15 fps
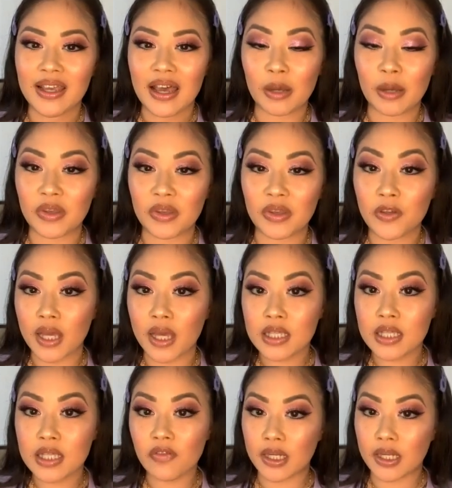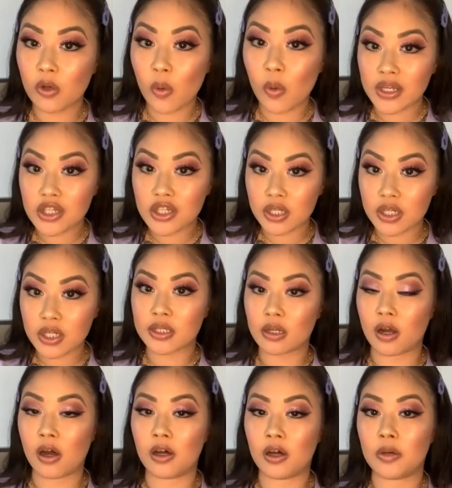If you guys have any questions at
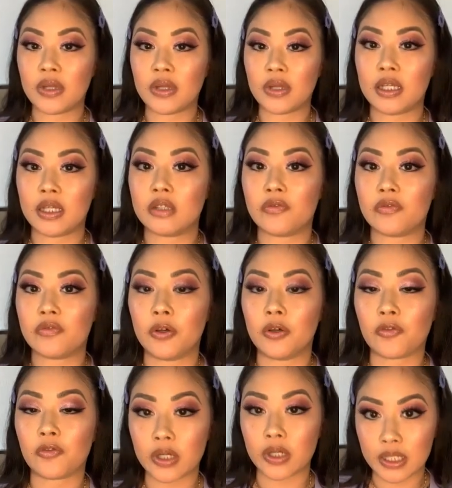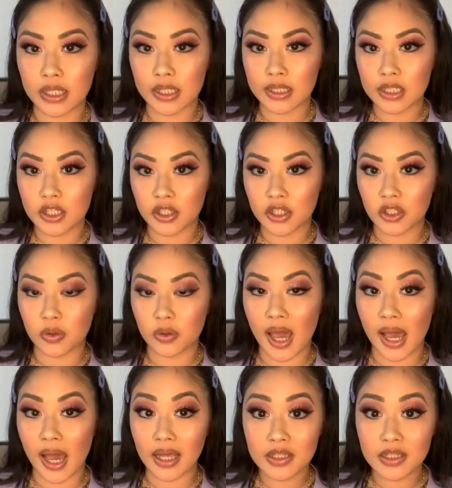all, please feel free to
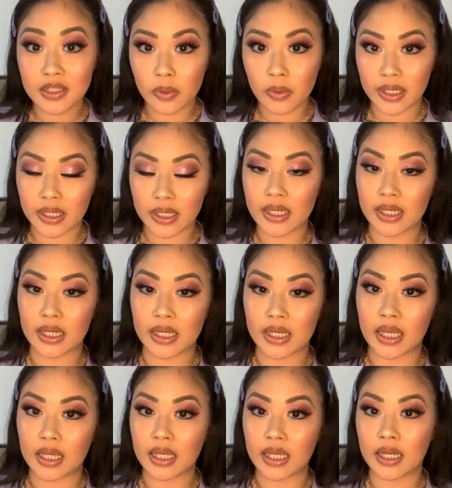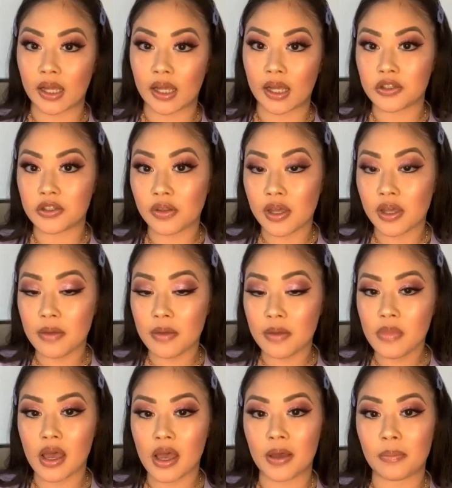ask away and I can answer them
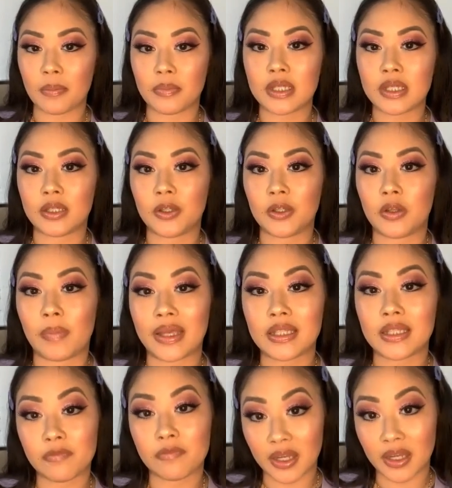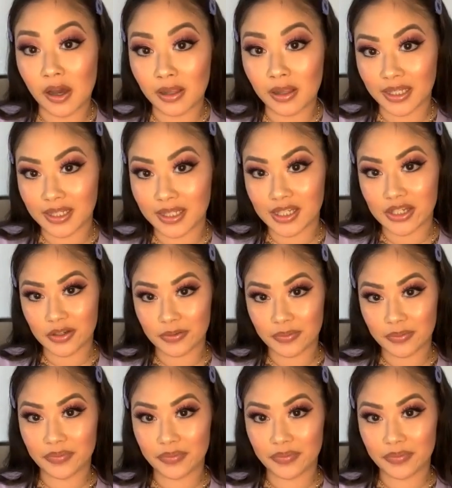to the best of my knowledge.